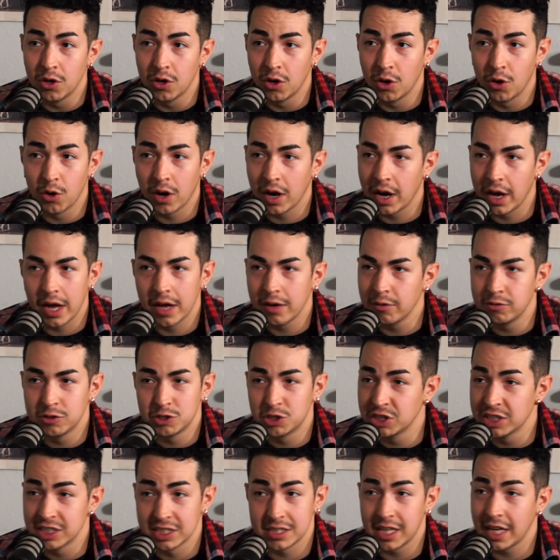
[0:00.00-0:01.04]
or I, it was
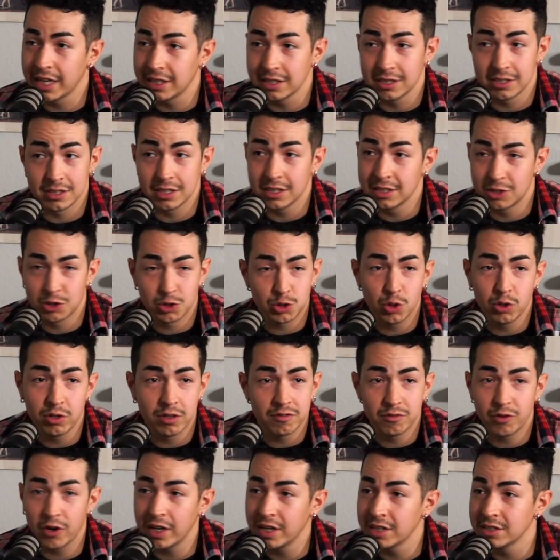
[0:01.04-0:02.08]
just like a, the stroke
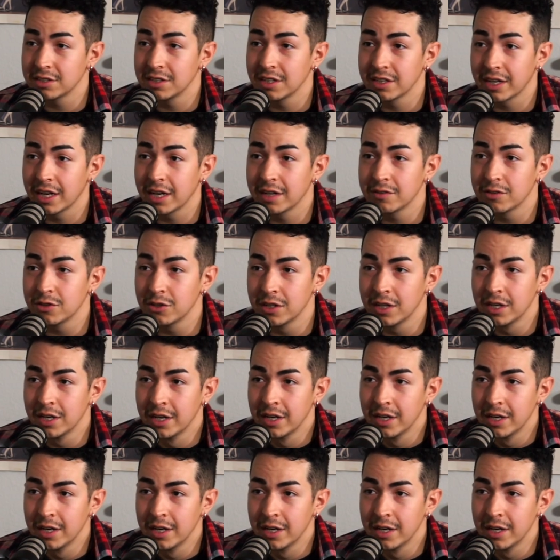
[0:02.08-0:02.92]
of greatest luck ever.